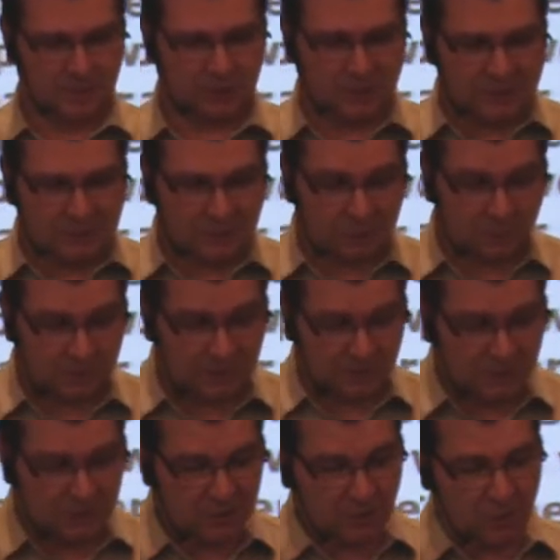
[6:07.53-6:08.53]
Jesus was
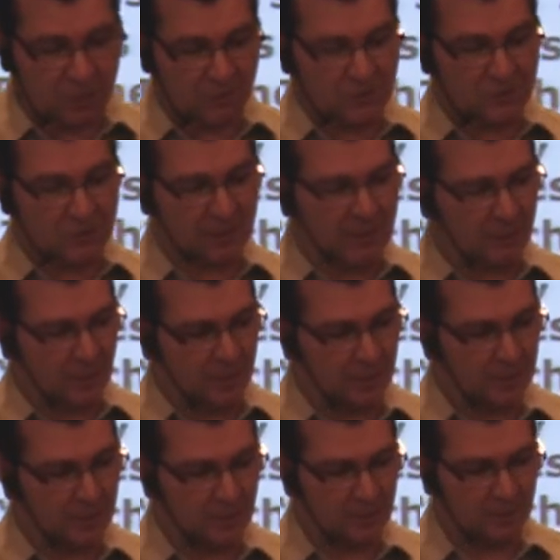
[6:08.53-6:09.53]
in the stern,
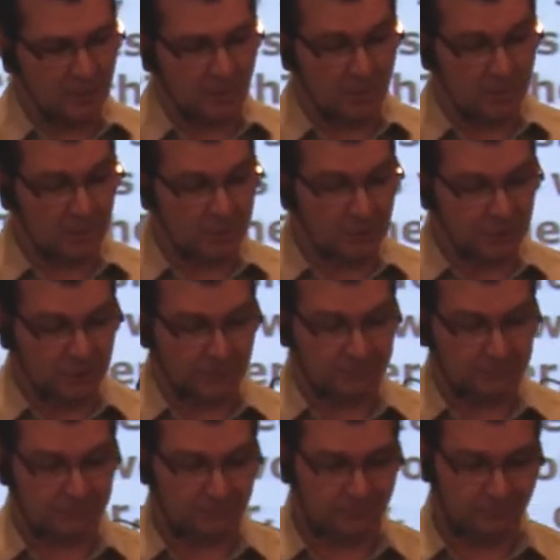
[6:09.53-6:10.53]
sleeping on a cushion.